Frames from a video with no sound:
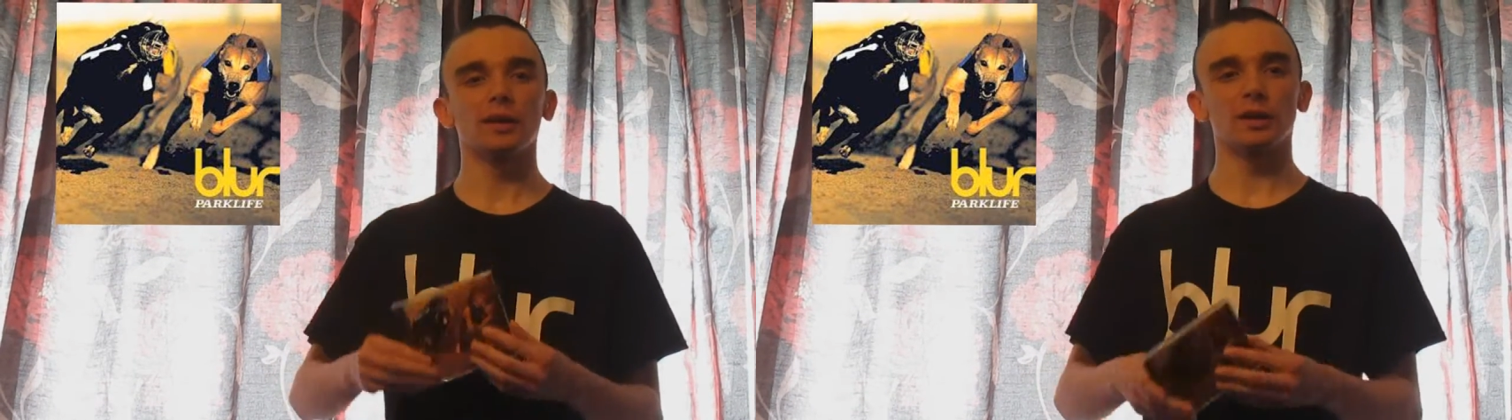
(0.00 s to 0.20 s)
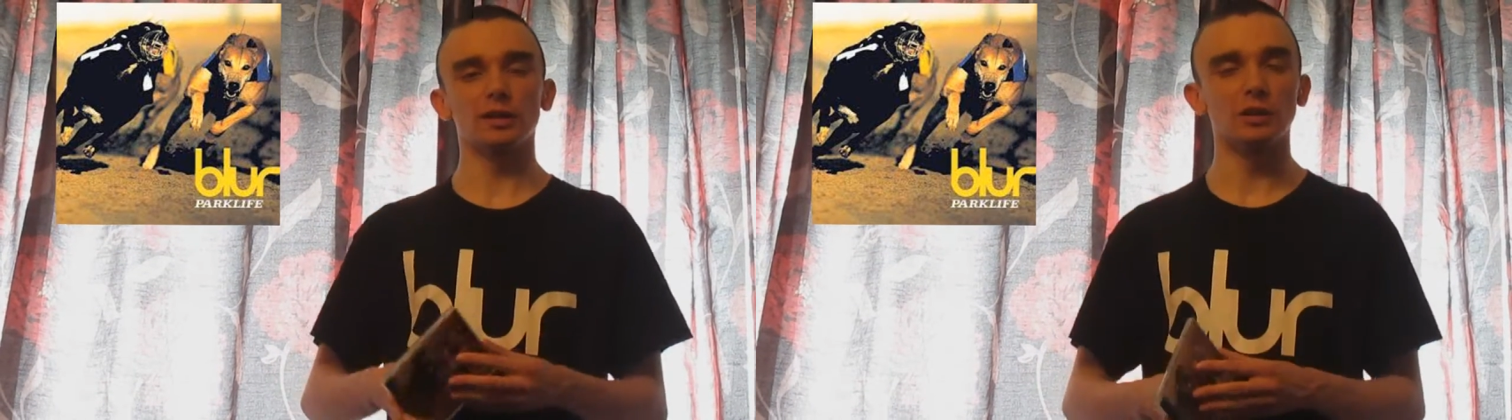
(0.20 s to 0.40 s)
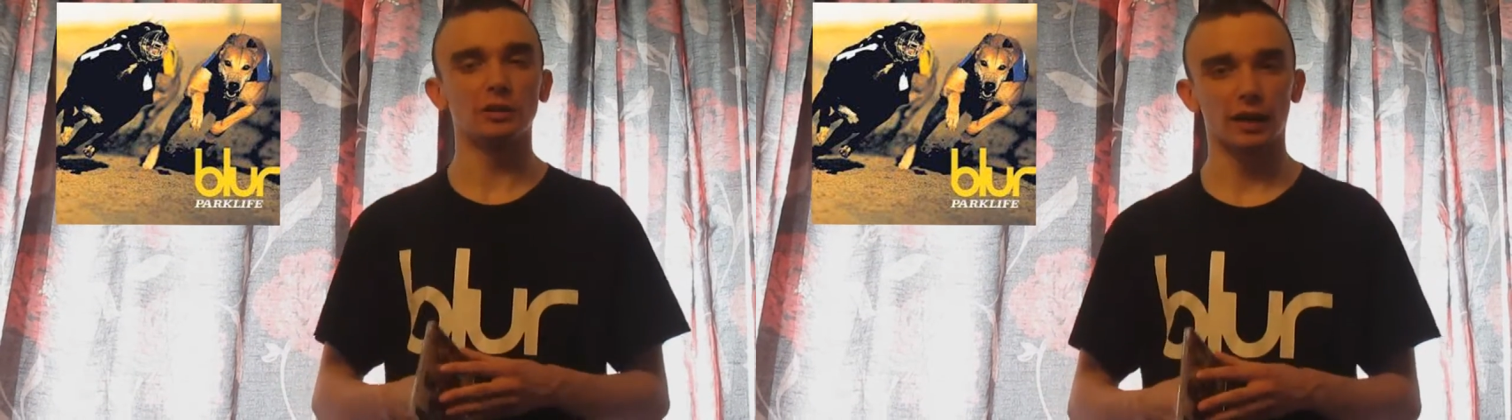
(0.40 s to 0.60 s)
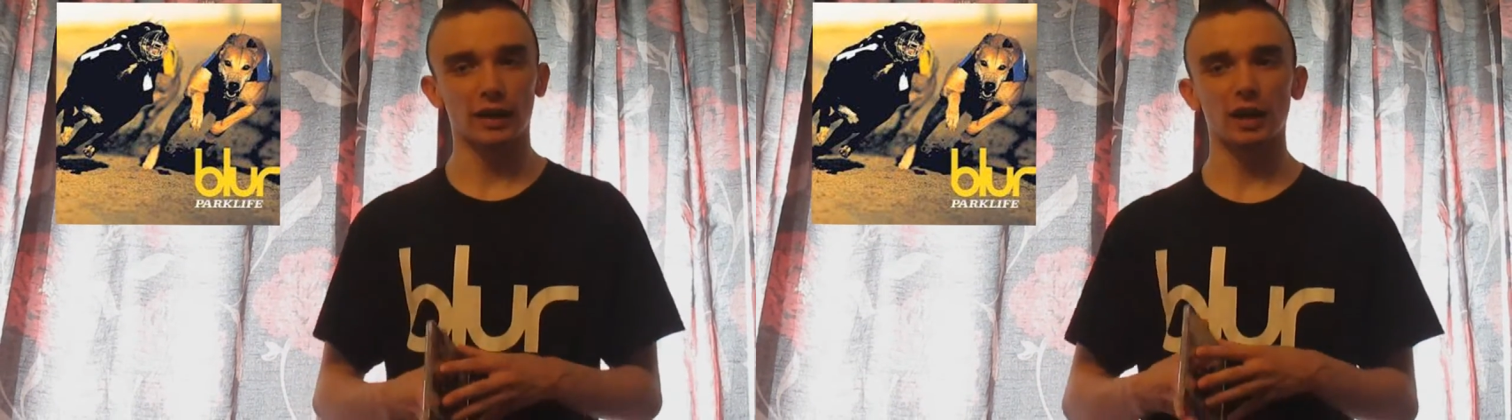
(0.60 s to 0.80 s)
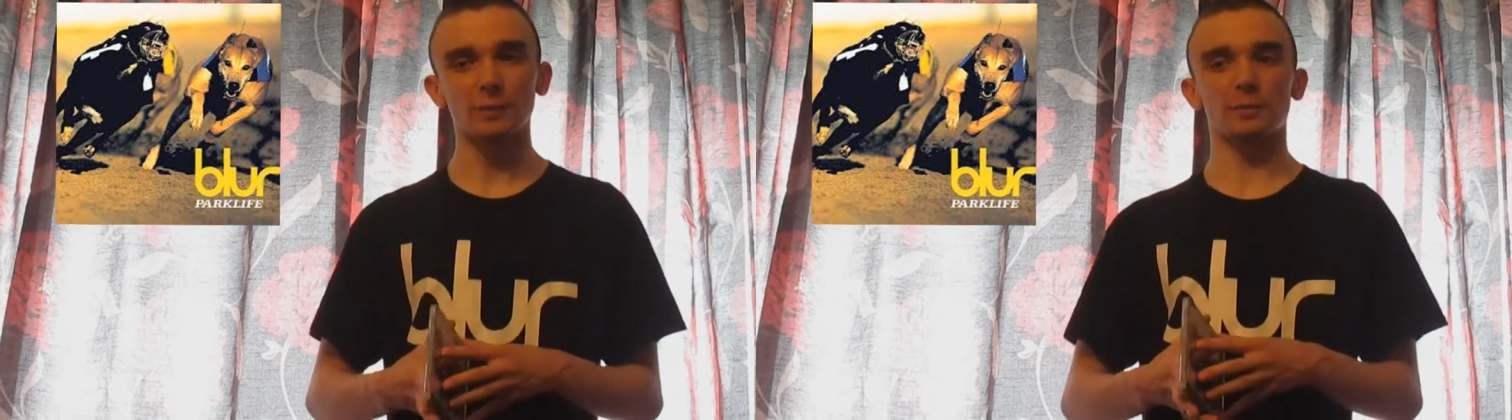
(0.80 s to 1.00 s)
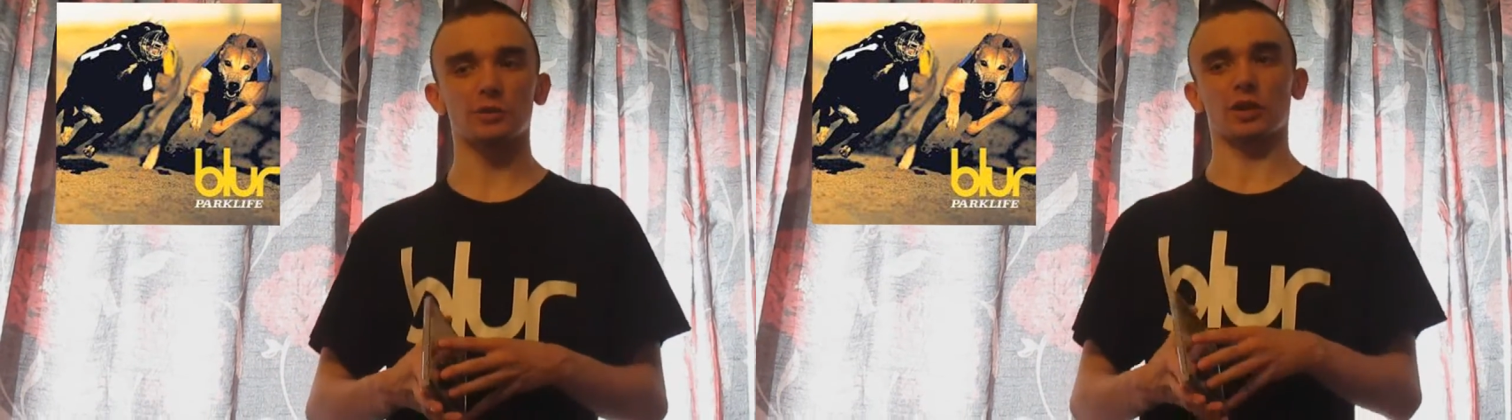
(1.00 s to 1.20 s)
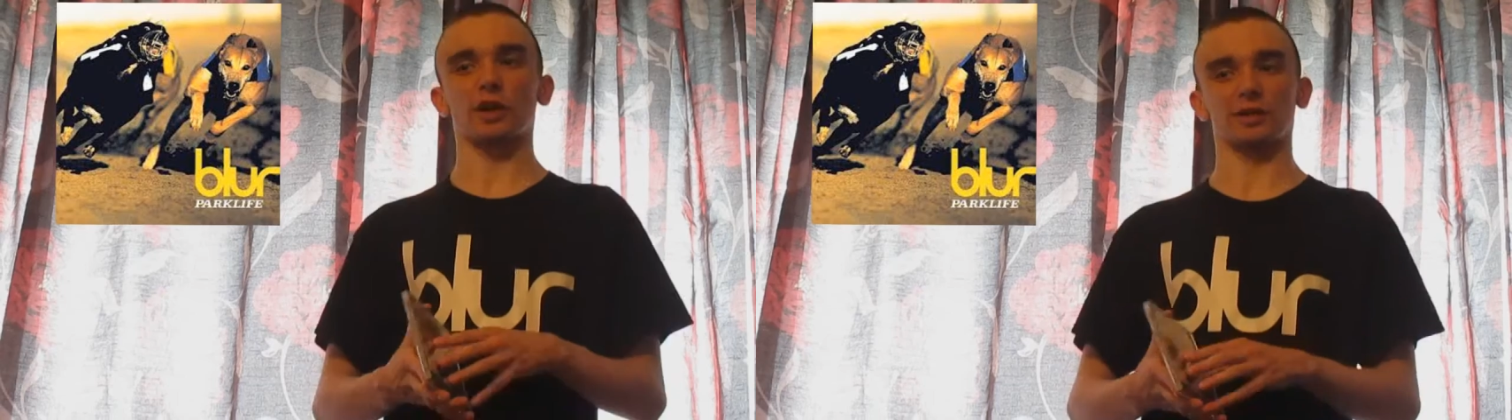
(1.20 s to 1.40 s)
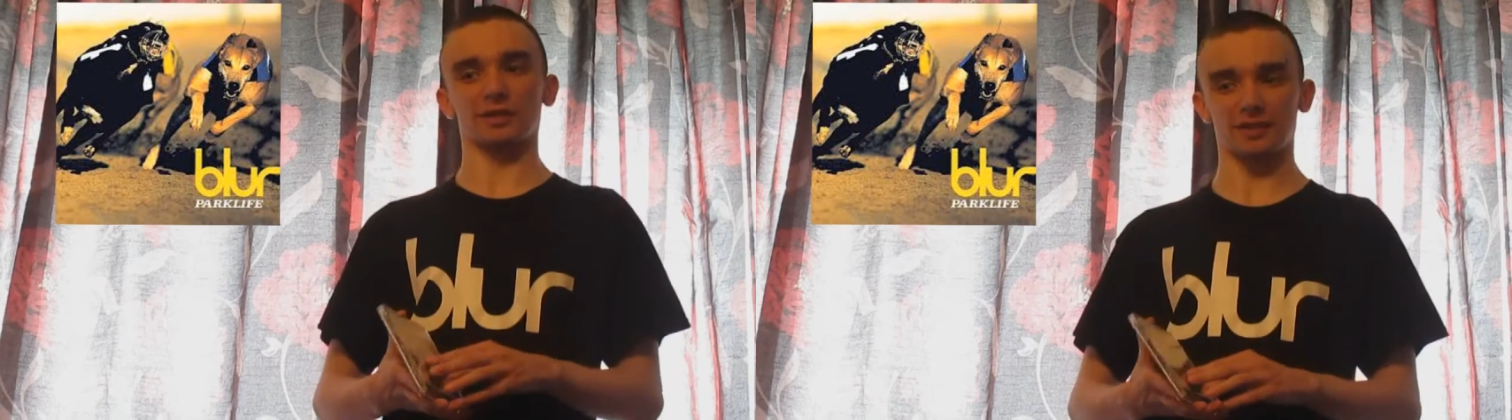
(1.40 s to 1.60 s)
in the UK album
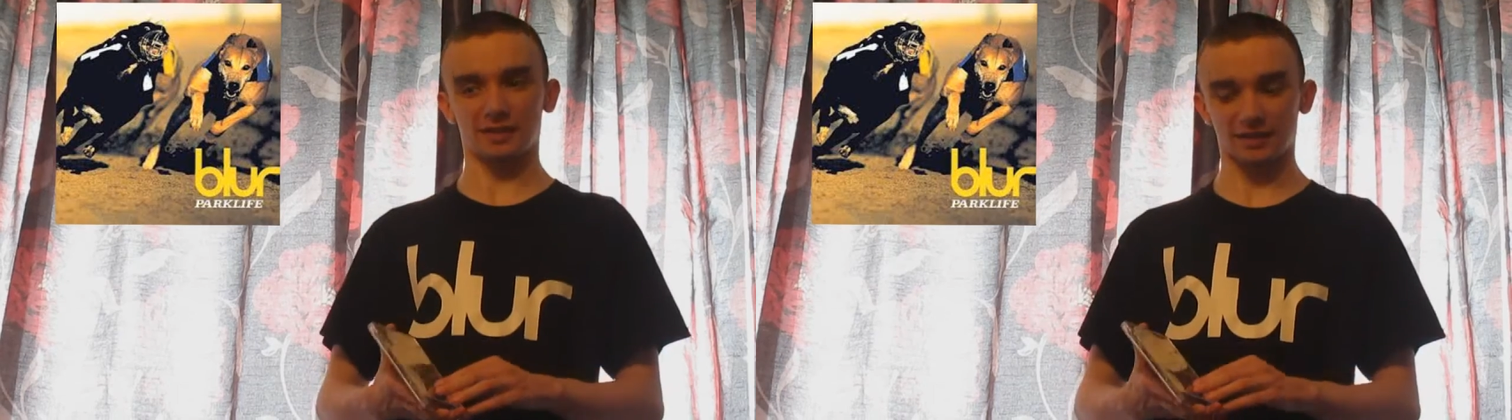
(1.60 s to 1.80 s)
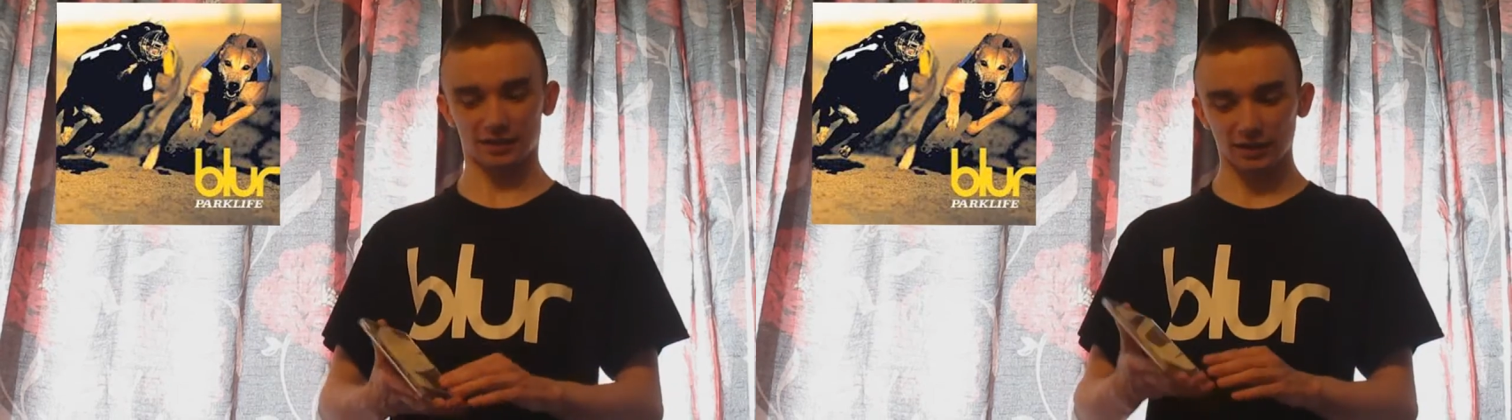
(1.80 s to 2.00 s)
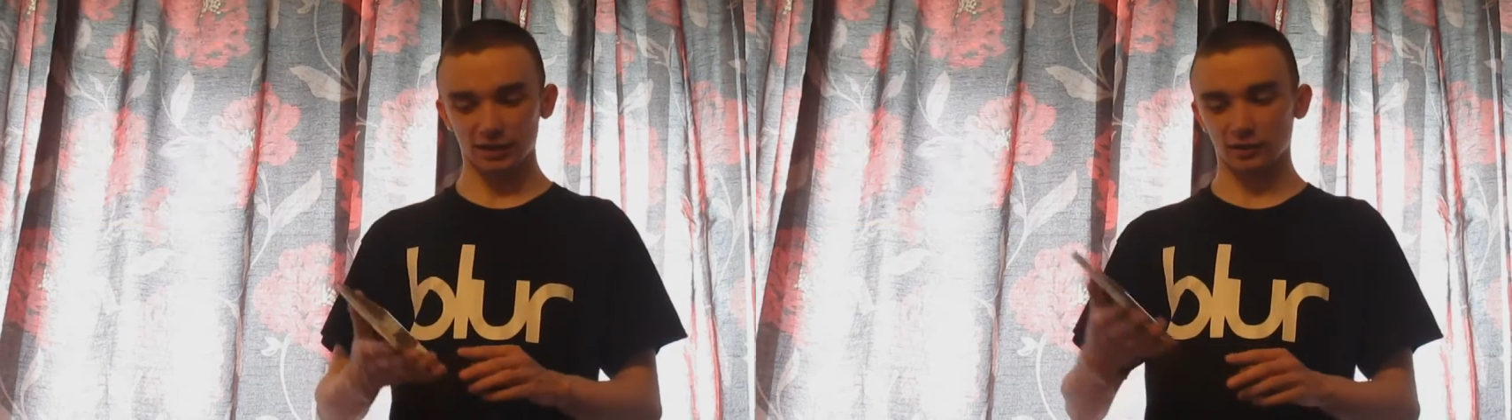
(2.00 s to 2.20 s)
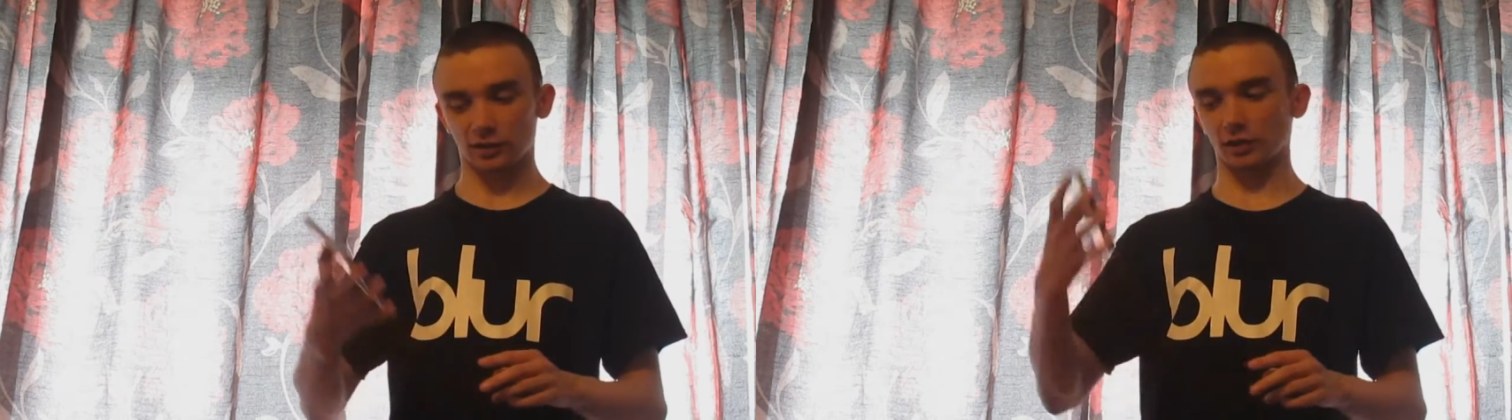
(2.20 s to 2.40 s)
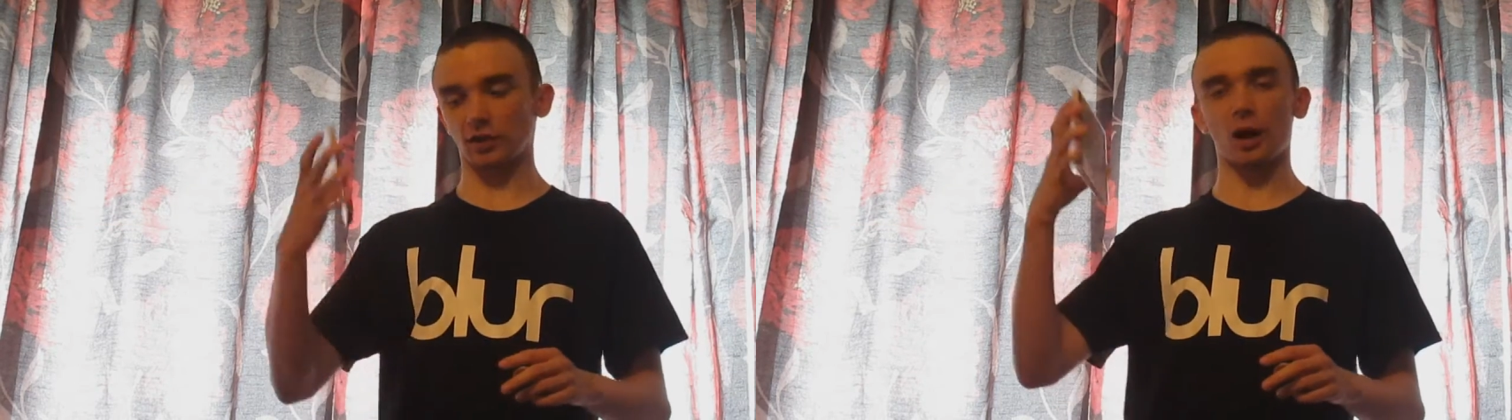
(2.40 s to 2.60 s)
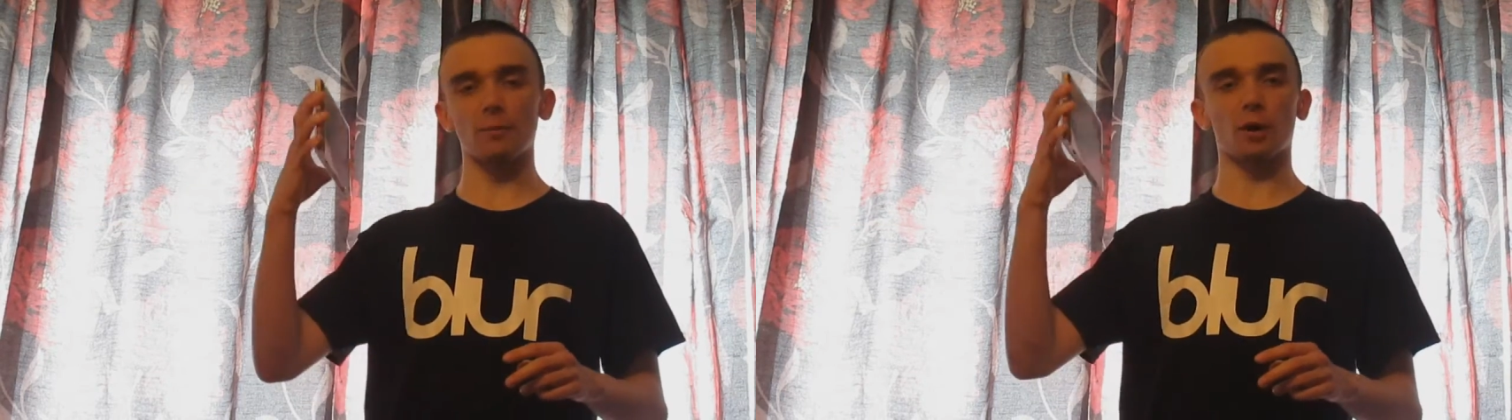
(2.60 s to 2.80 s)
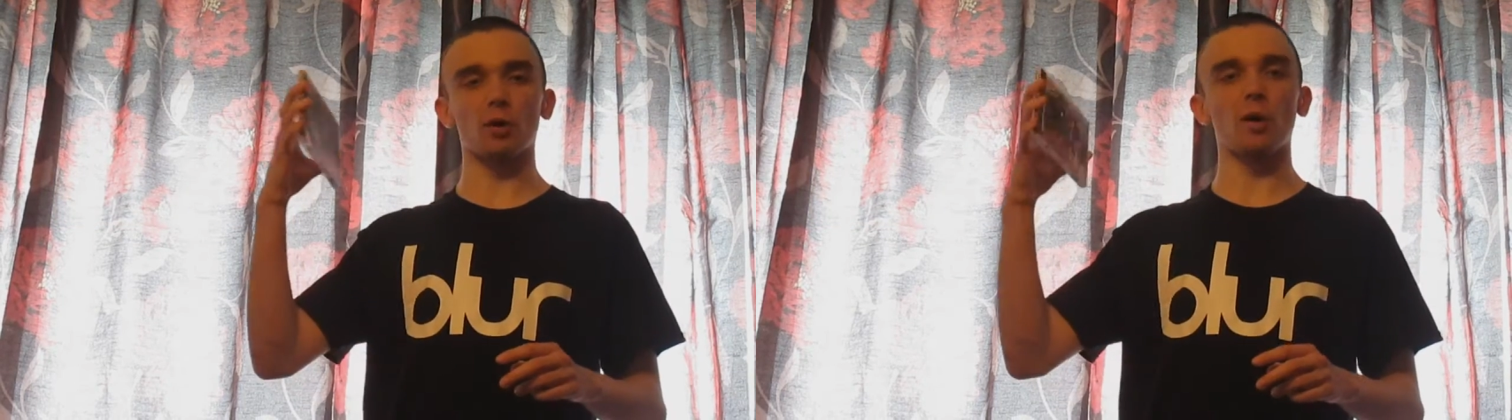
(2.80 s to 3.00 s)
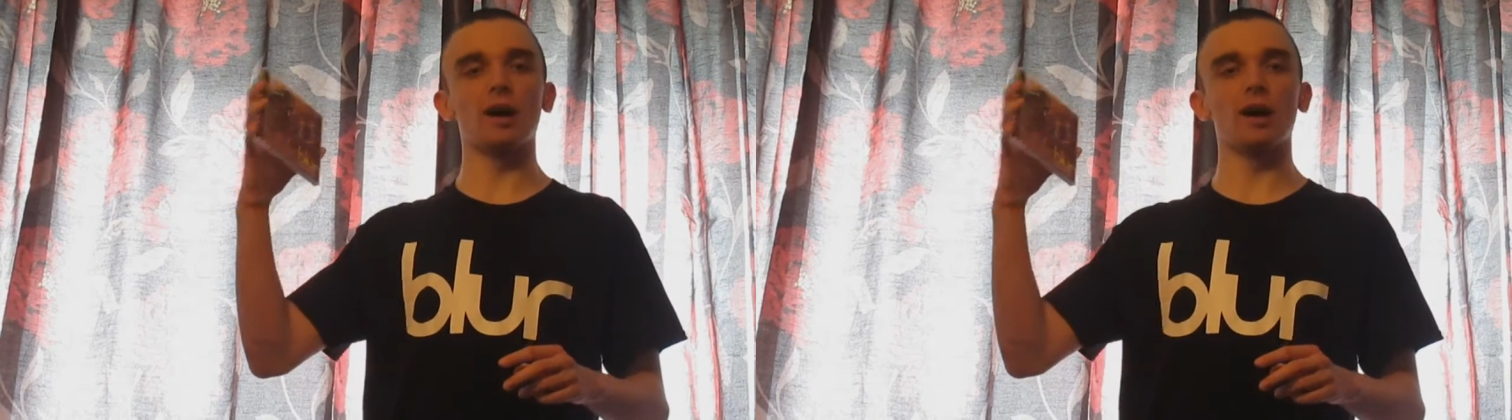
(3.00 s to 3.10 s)
charts to number